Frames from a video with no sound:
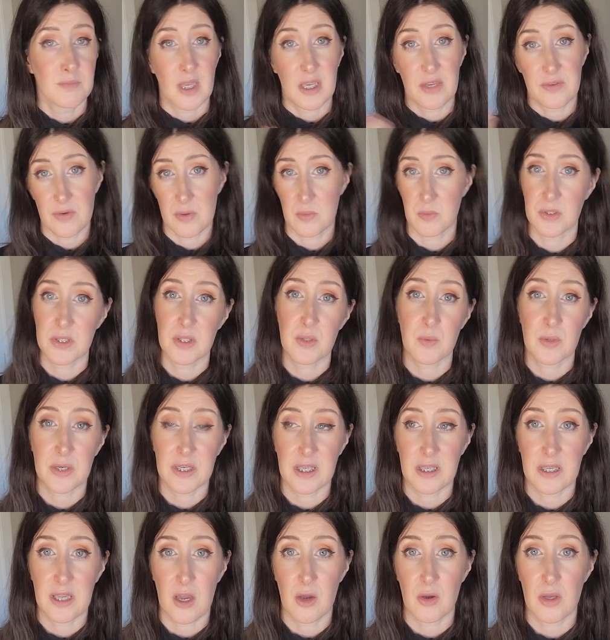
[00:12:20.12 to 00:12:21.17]
if I'm really
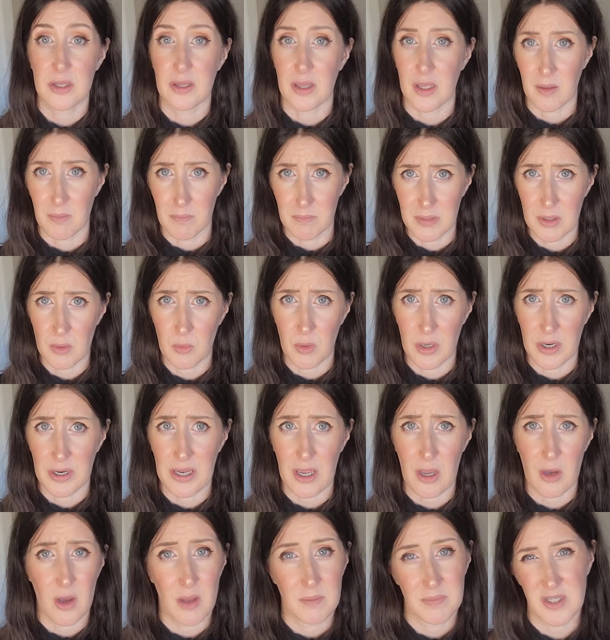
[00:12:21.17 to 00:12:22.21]
working out and like
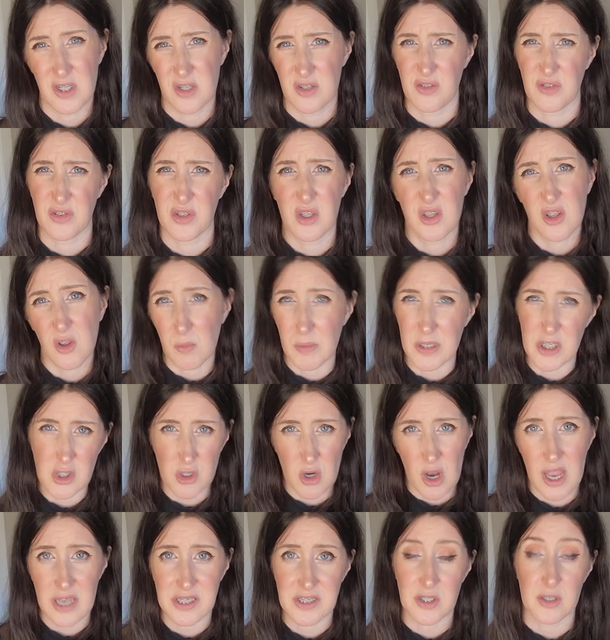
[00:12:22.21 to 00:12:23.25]
mid-workout, I'm starting to feel a little bit
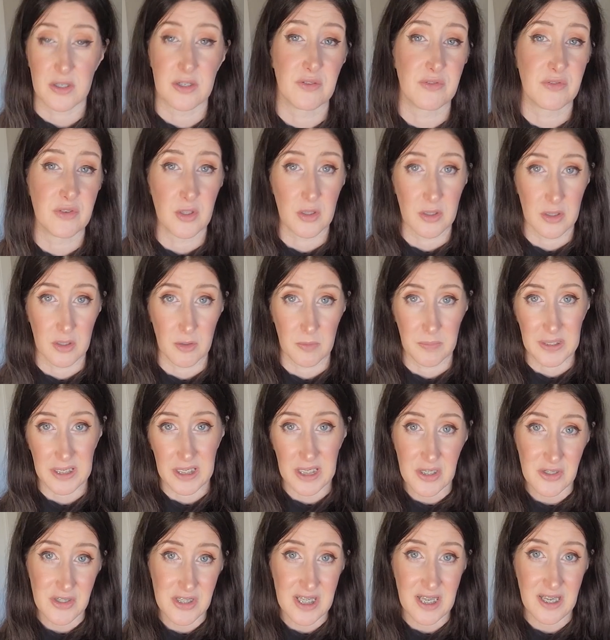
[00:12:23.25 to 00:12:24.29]
dry, starting to feel a little bit
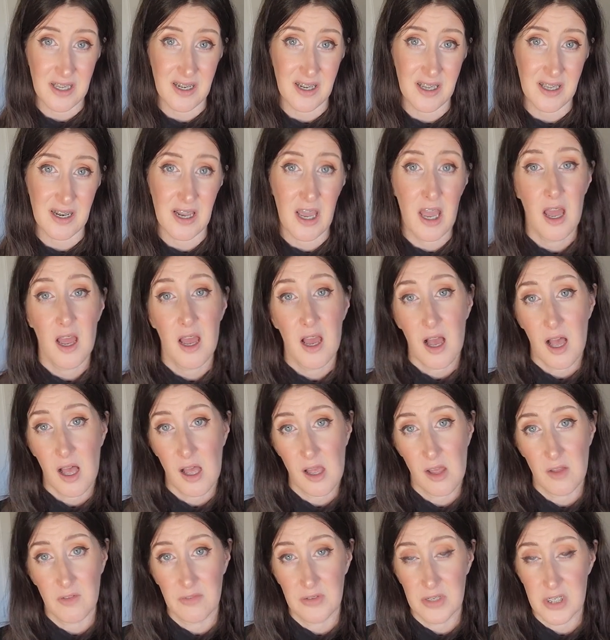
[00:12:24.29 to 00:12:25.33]
irritated,
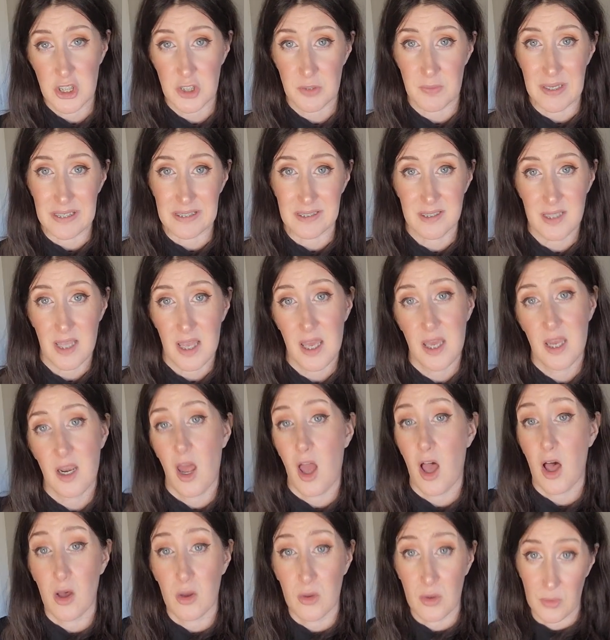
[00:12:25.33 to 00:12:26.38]
I'll finish my set,
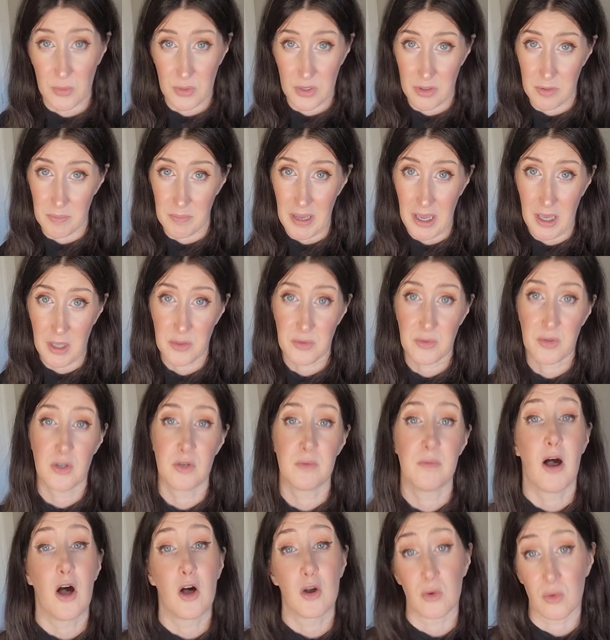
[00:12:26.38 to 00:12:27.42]
I'll go to the
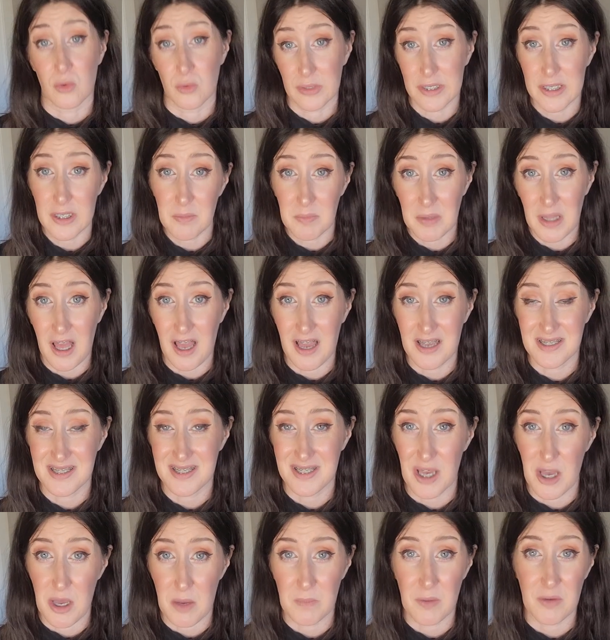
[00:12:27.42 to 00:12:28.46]
bathroom, I'll reapply
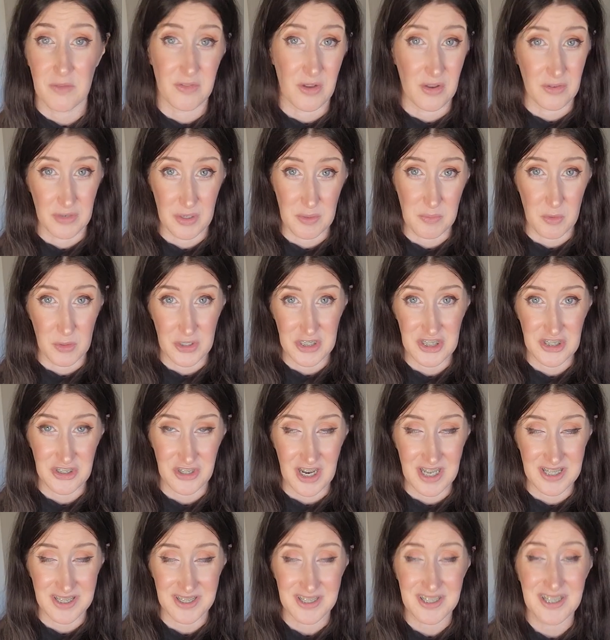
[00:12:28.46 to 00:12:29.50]
some vulvar
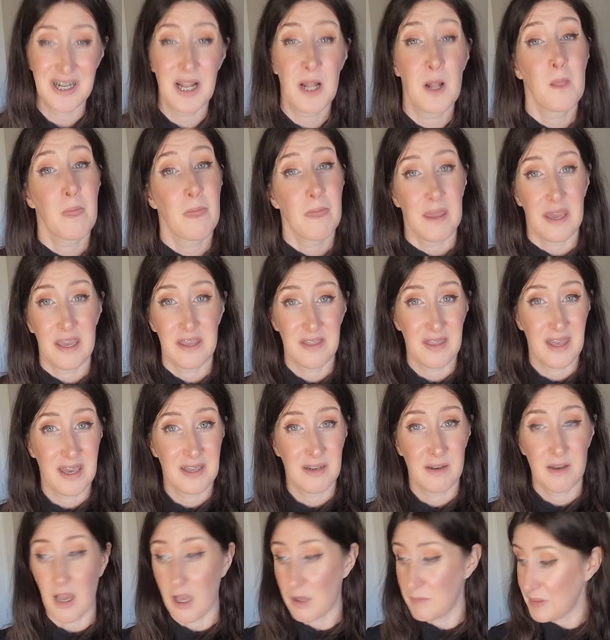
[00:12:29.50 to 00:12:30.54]
moisturizer, and
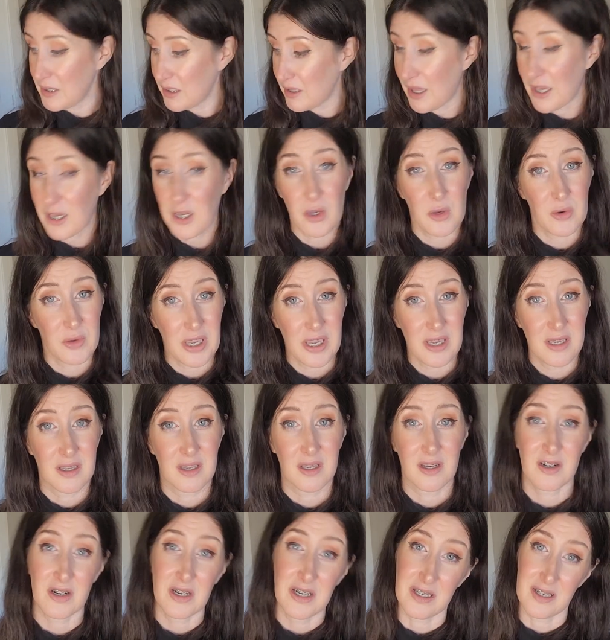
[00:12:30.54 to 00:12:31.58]
then I'll be like, okay,
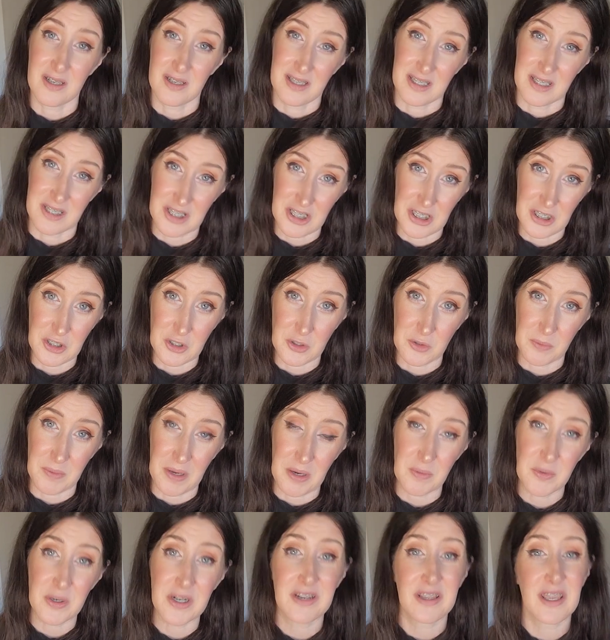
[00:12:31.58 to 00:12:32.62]
great, continue my
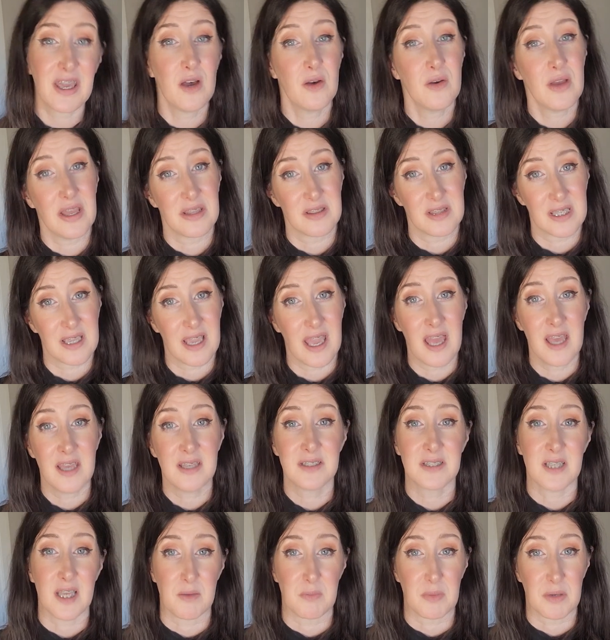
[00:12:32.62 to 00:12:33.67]
workout. At the
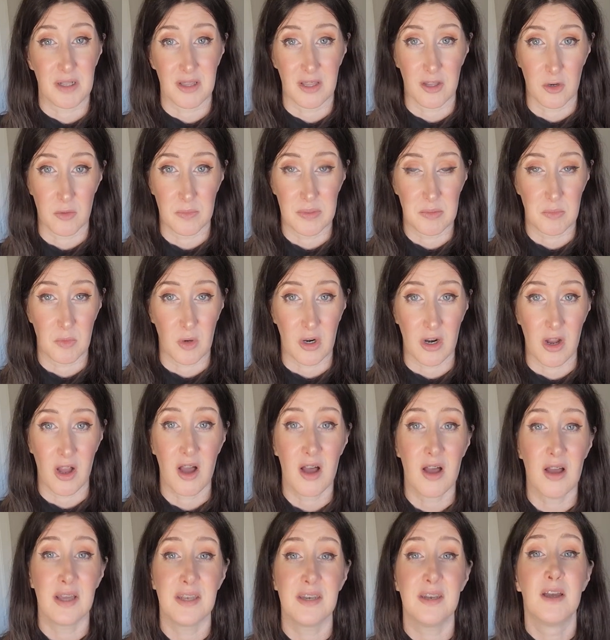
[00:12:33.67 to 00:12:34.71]
end, I put a little bit more
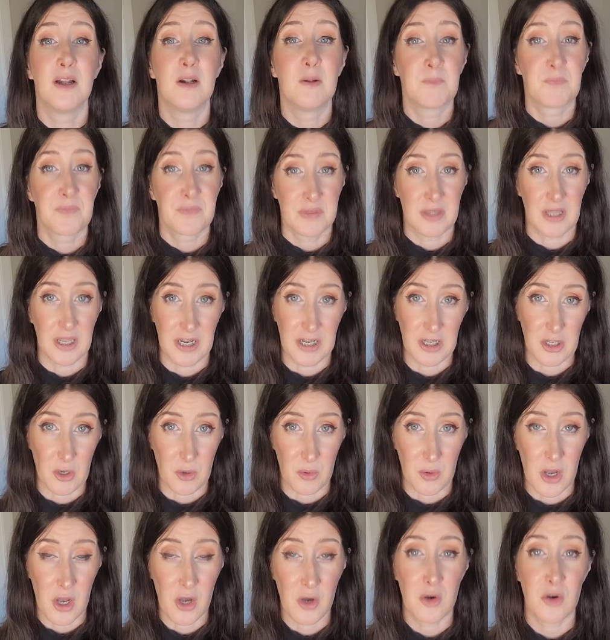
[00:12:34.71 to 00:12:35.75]
on, then I go
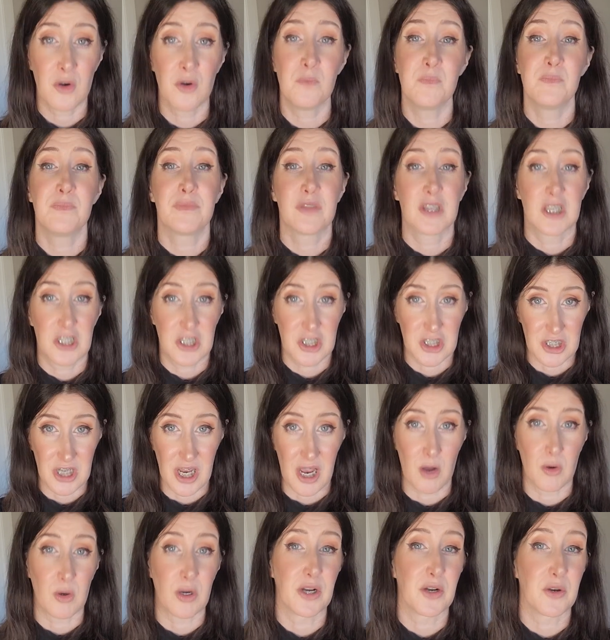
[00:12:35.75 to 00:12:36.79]
home,
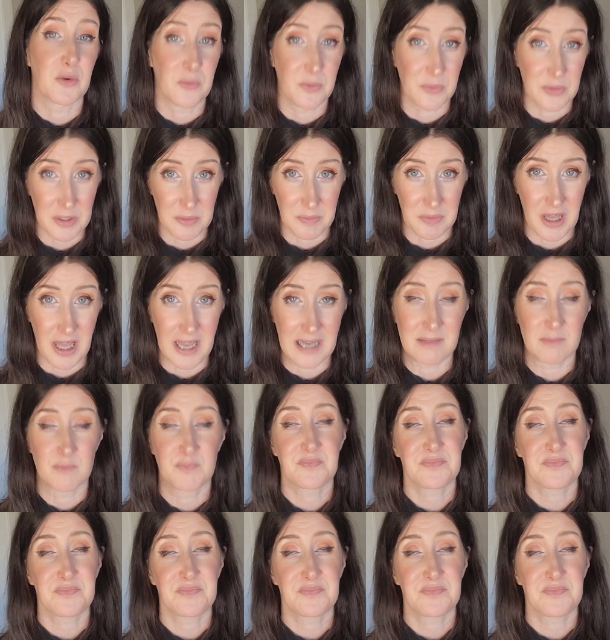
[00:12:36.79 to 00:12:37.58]
shower, reapply.